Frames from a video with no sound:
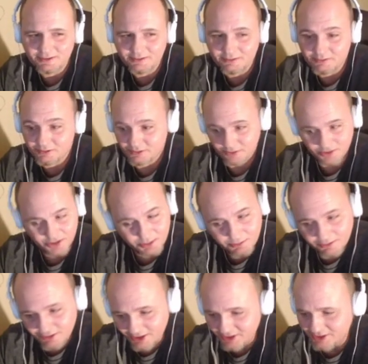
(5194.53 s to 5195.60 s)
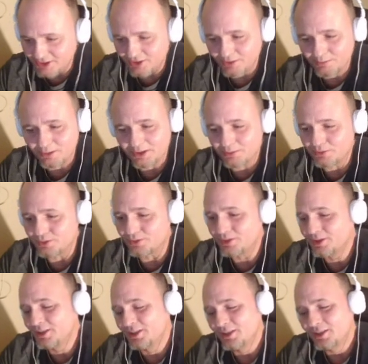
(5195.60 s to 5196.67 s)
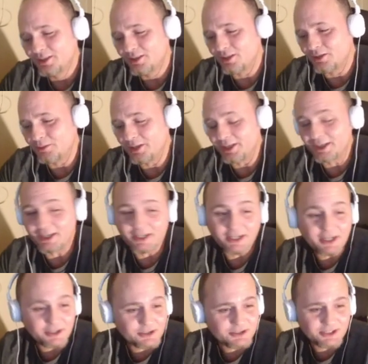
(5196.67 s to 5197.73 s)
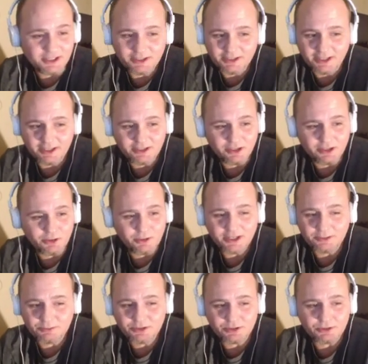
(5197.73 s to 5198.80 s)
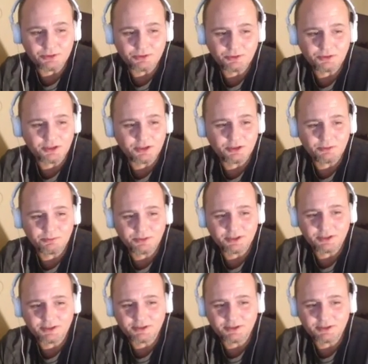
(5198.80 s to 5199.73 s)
some of these certain people. And I understand that they go at him too, but